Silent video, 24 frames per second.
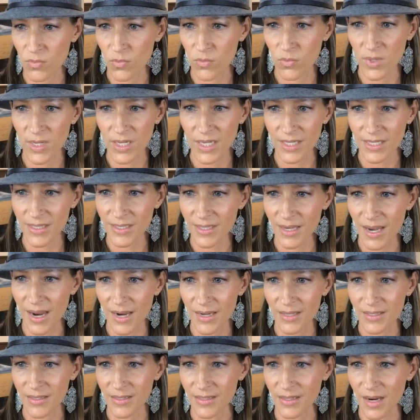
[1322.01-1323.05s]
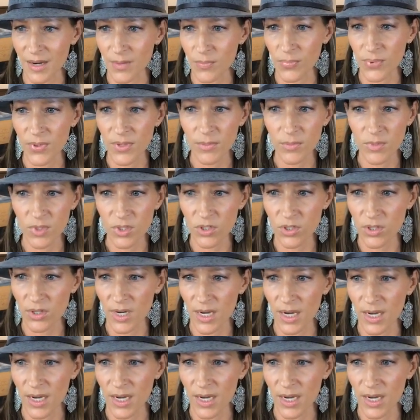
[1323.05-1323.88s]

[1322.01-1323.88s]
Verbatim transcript: weakens eyesight, premature